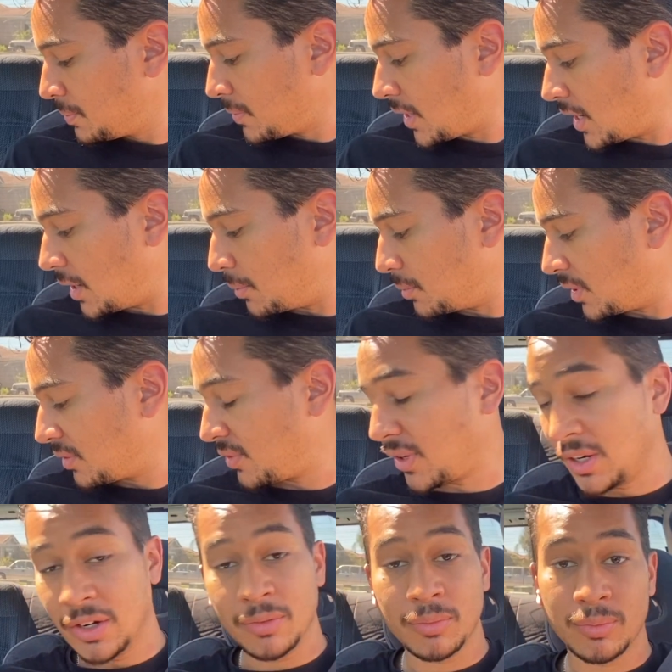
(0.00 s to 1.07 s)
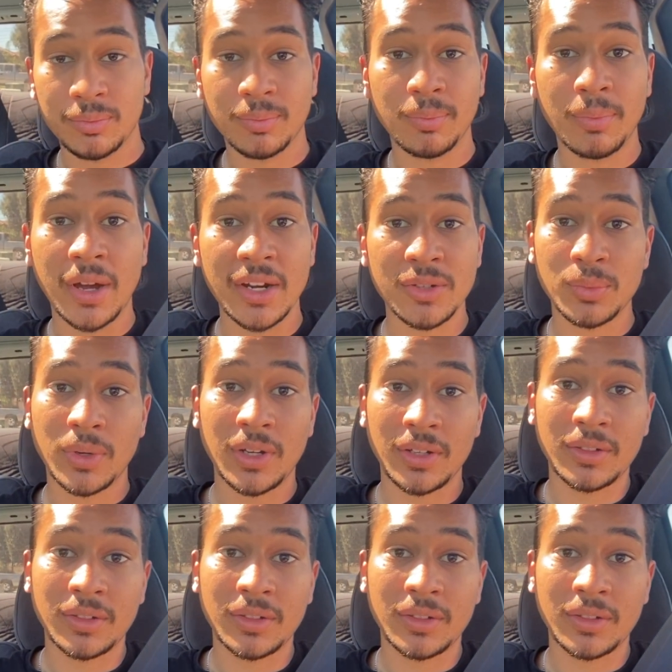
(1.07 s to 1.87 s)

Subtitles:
I figured might as well,